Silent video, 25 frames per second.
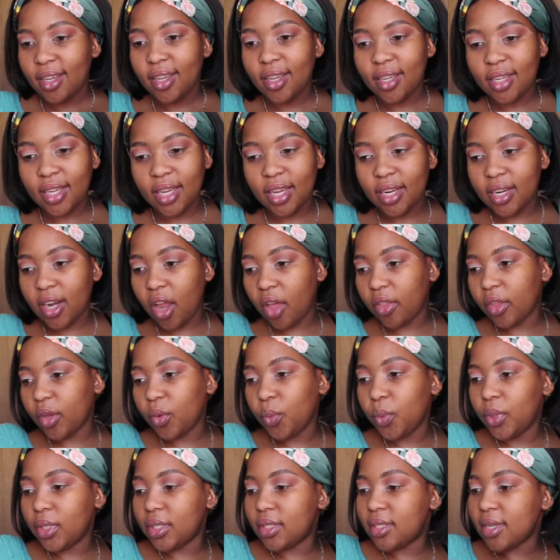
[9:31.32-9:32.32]
Okay, now
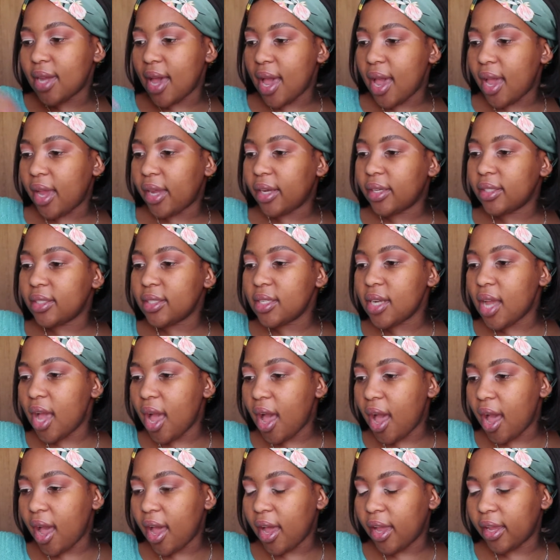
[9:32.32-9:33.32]
that we're done,
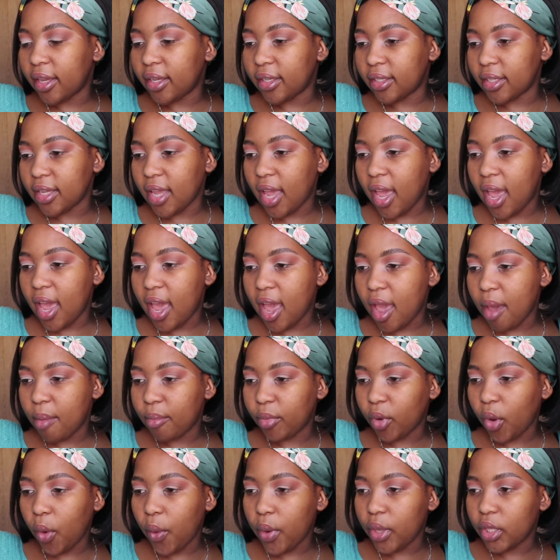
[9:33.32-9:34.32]
I
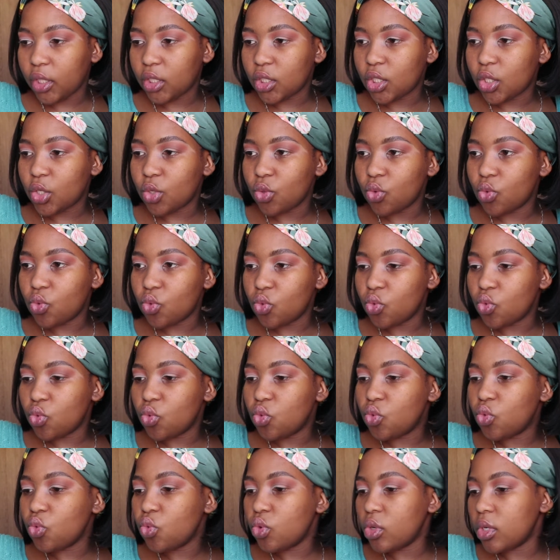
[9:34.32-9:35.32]
am going
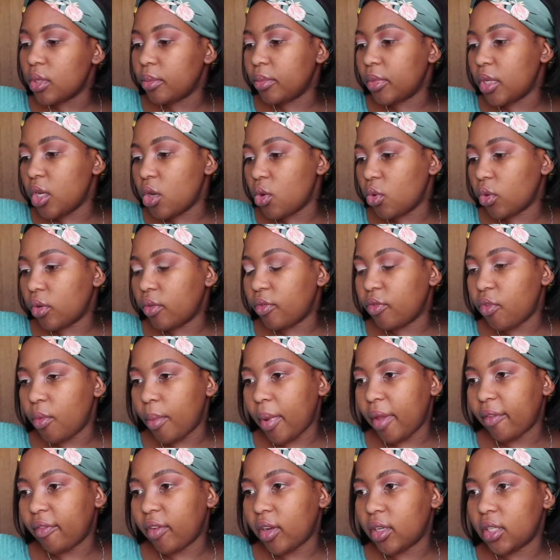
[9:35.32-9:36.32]
to, let me look for
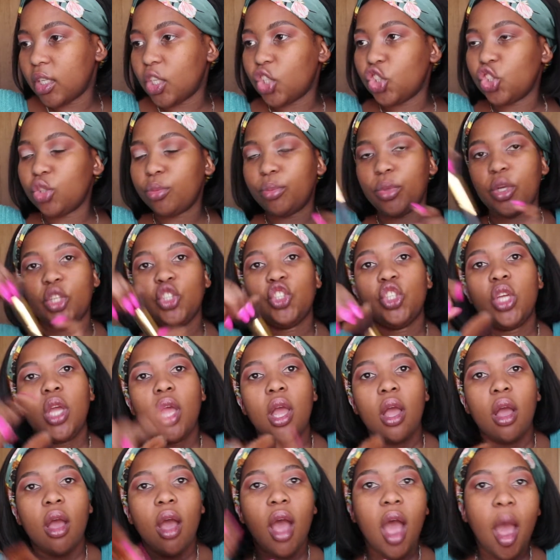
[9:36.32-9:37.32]
my foundation brush.
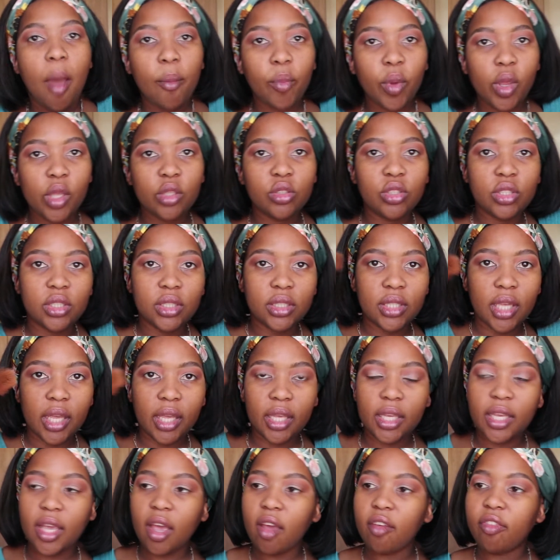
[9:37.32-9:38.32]
I'm going to
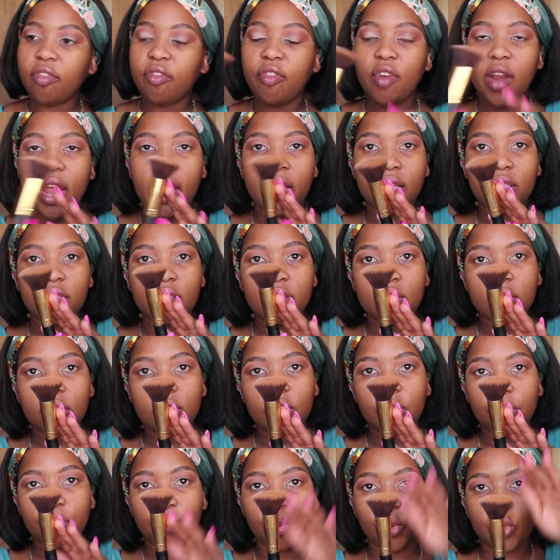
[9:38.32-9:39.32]
take a flat
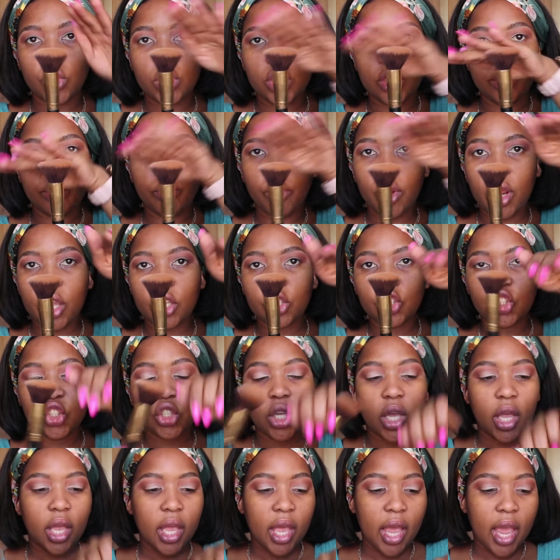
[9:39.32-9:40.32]
kabuki brush
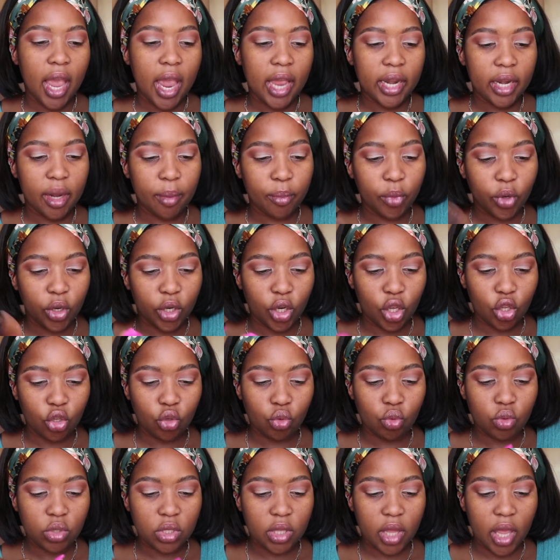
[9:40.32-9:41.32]
and I'm going to
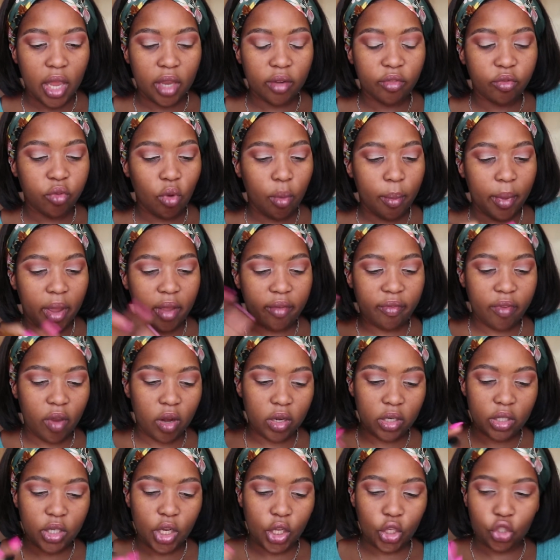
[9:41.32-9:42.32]
use that for my
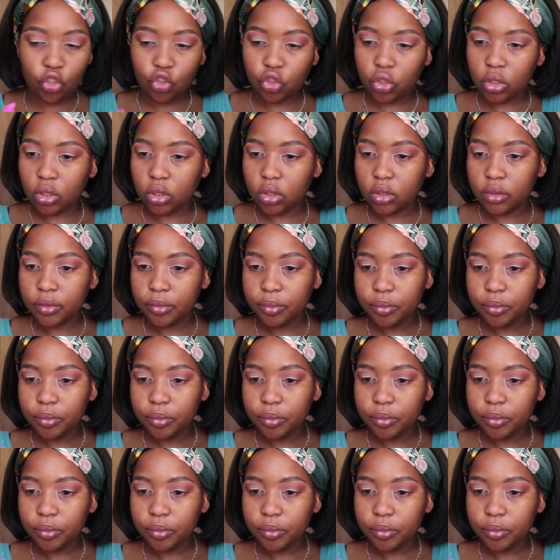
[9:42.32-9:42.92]
foundation.